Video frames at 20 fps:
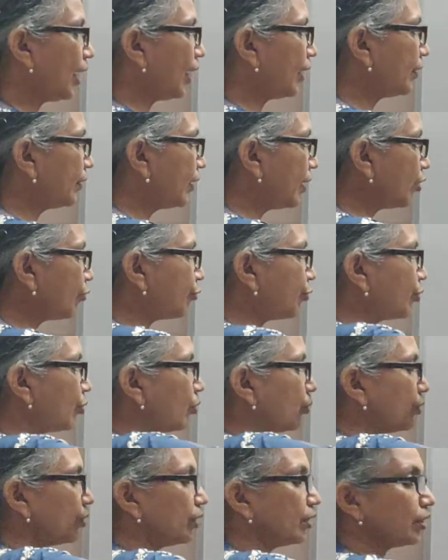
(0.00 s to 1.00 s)
and
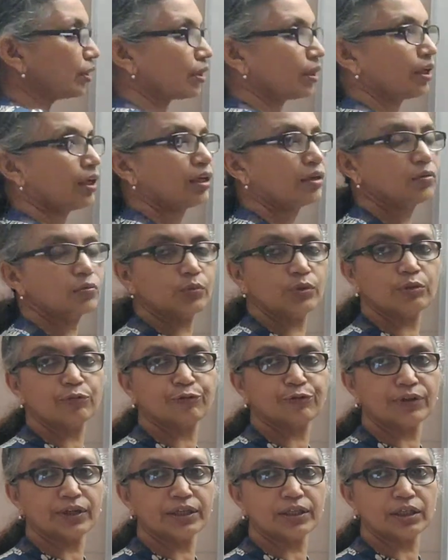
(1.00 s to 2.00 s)
therefore the car
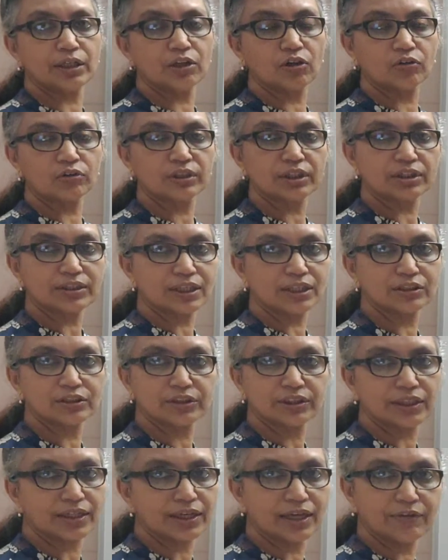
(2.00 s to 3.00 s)
will fly along the
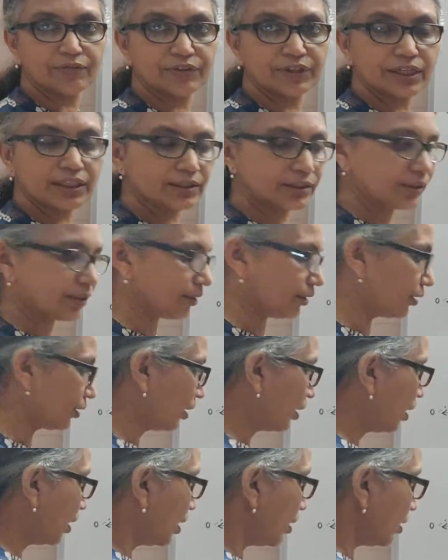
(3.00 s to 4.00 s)
tangent and have an accident.